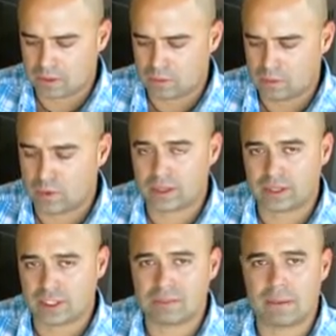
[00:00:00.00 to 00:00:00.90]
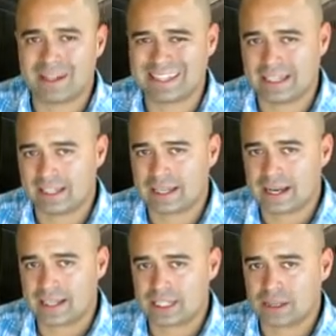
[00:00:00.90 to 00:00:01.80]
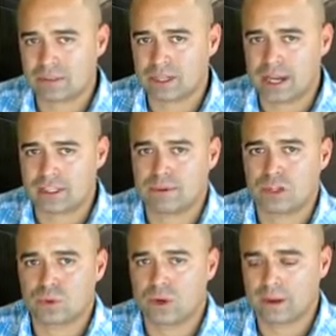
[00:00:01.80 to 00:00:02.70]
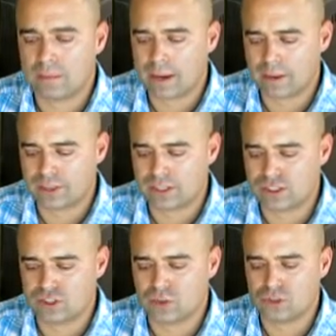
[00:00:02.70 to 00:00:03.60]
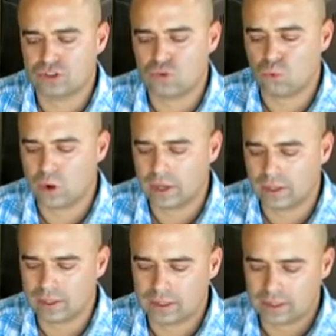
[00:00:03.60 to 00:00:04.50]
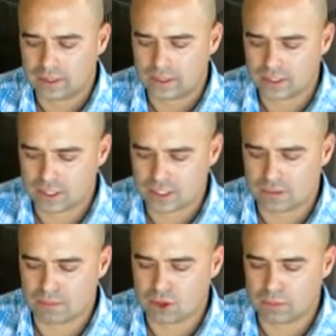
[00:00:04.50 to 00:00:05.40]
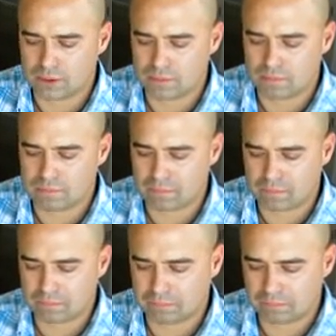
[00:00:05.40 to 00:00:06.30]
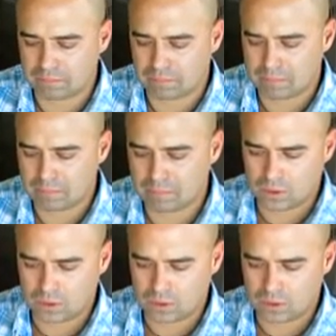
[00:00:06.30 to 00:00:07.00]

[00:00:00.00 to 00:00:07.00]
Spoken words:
We want these to be about the exact same size because we're going to marry these two into one in just a moment. A